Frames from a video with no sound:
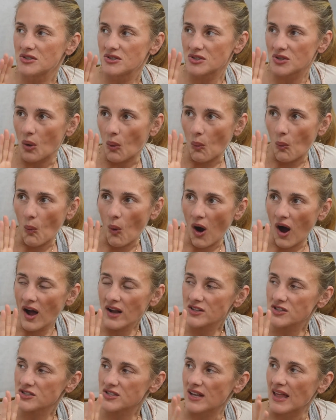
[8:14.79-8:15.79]
to
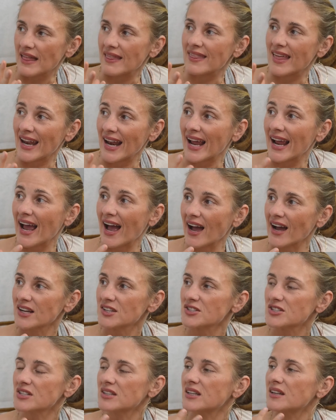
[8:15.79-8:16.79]
watch that I
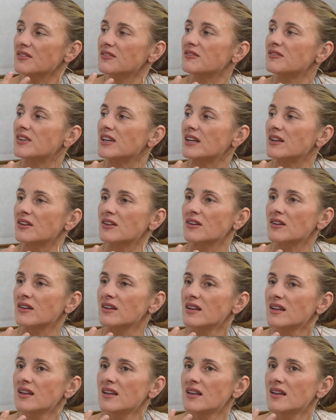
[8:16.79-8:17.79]
actually feel